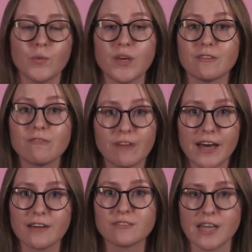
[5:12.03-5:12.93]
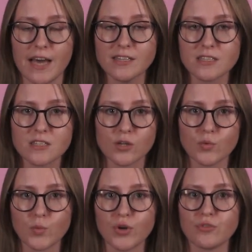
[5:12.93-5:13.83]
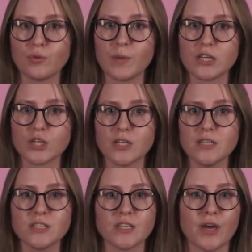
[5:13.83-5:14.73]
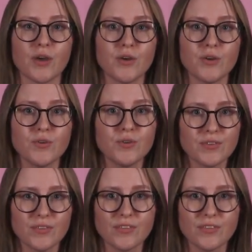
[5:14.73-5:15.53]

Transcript: We have 5 tasks on word formation, so